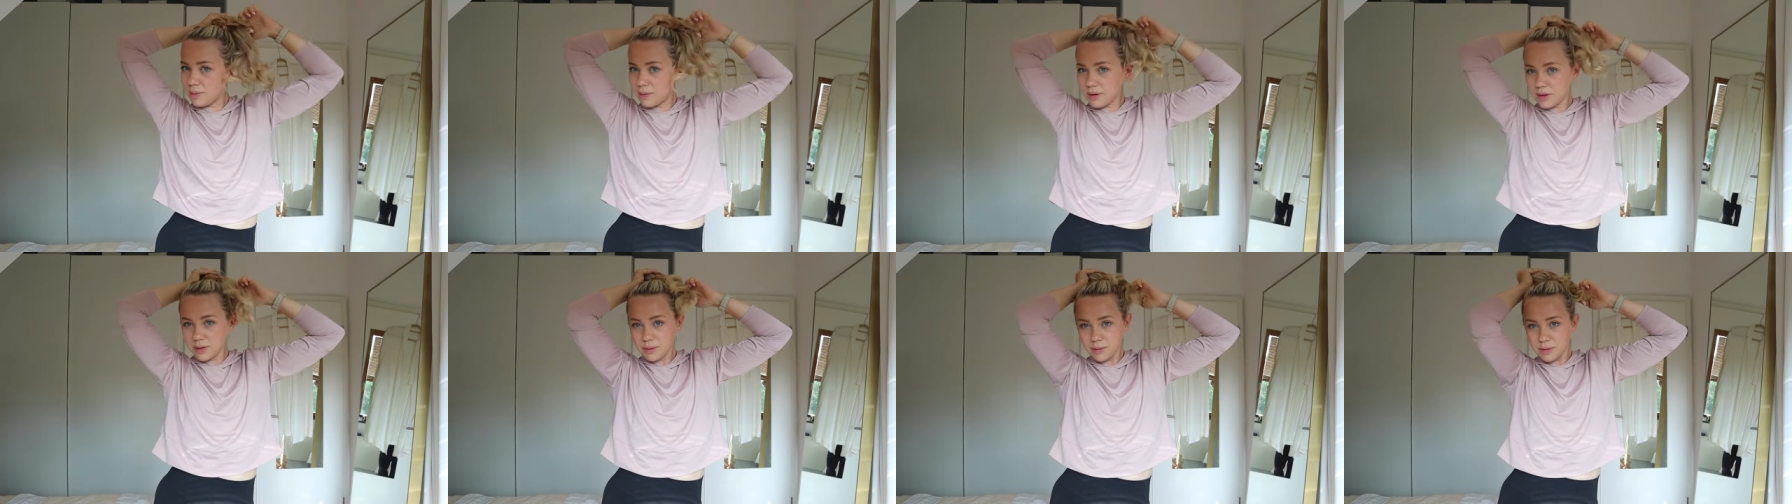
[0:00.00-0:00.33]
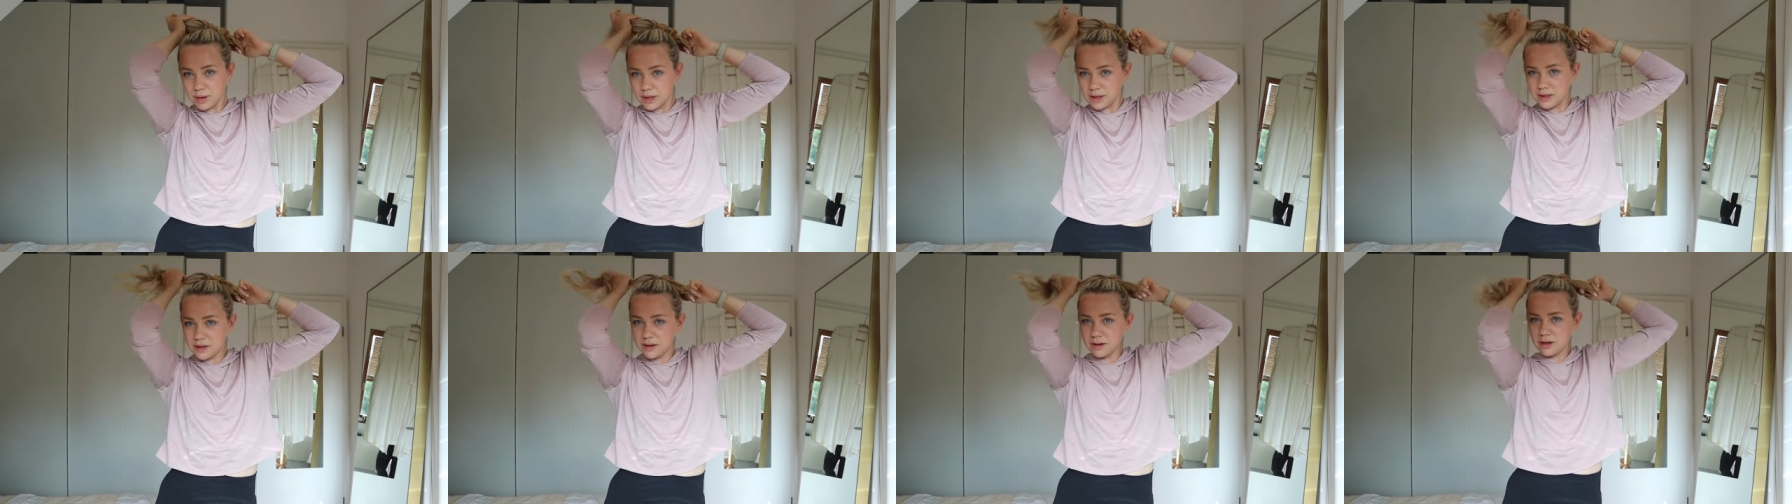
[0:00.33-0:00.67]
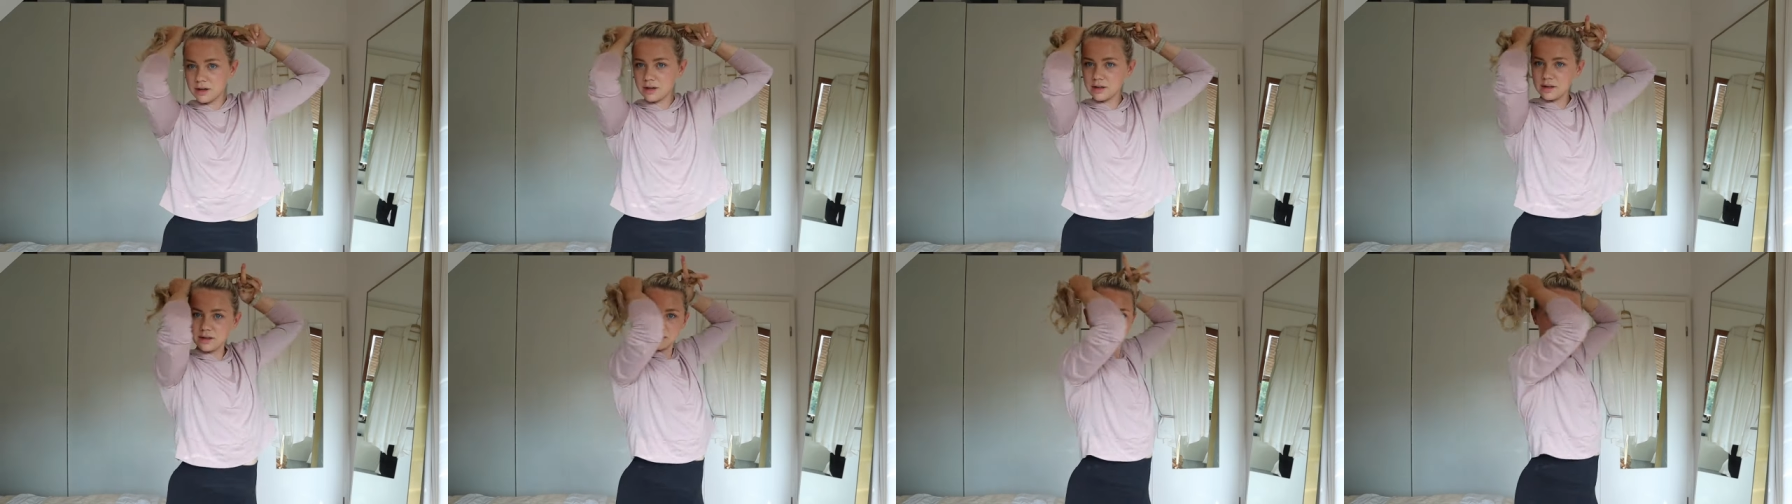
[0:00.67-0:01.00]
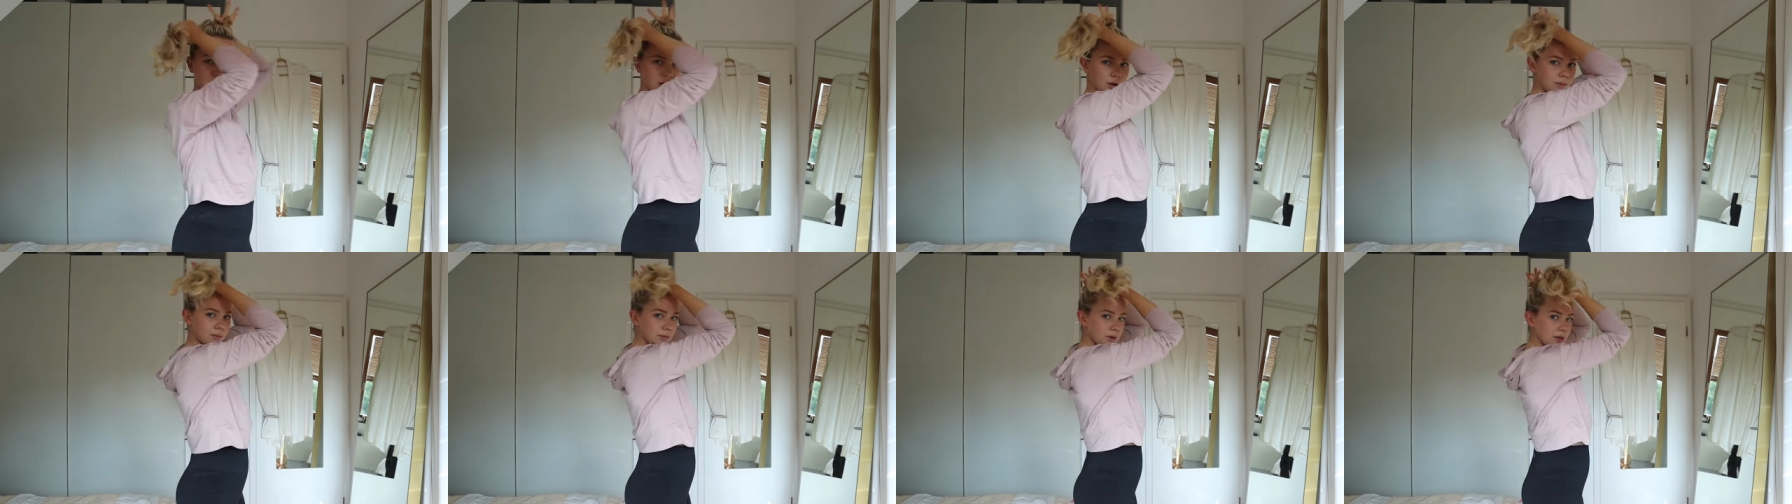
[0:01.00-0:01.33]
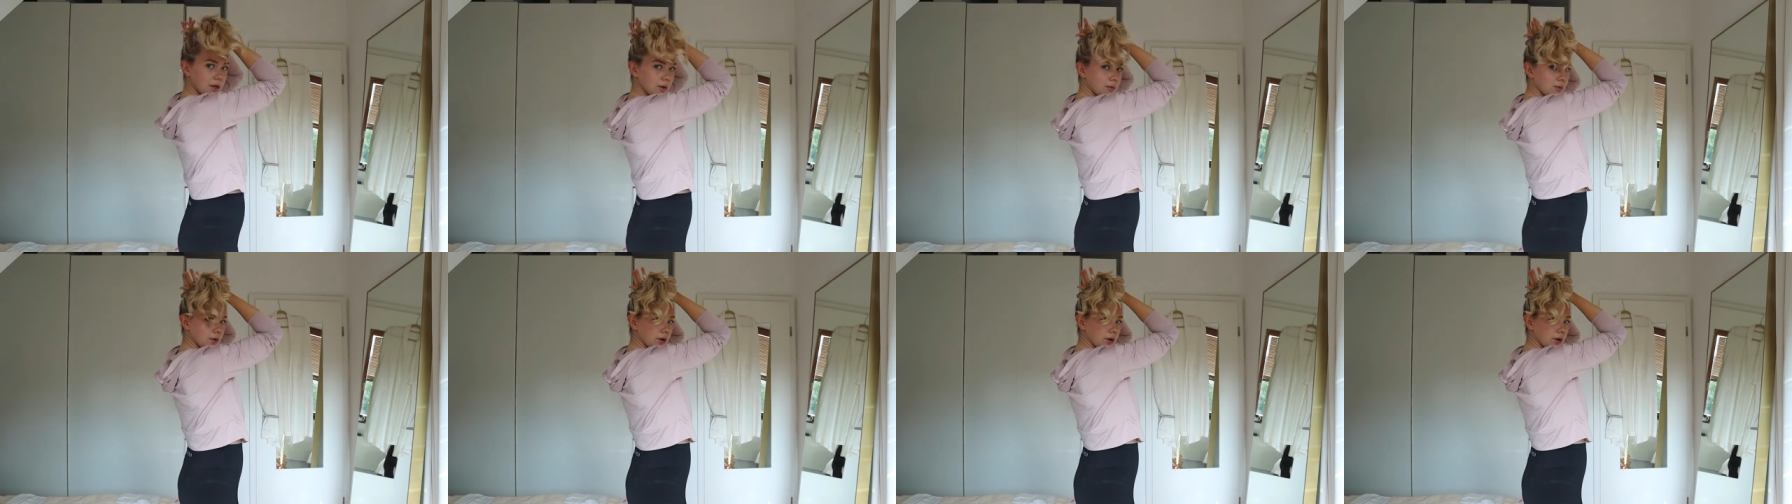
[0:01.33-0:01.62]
by the way, the top that I'm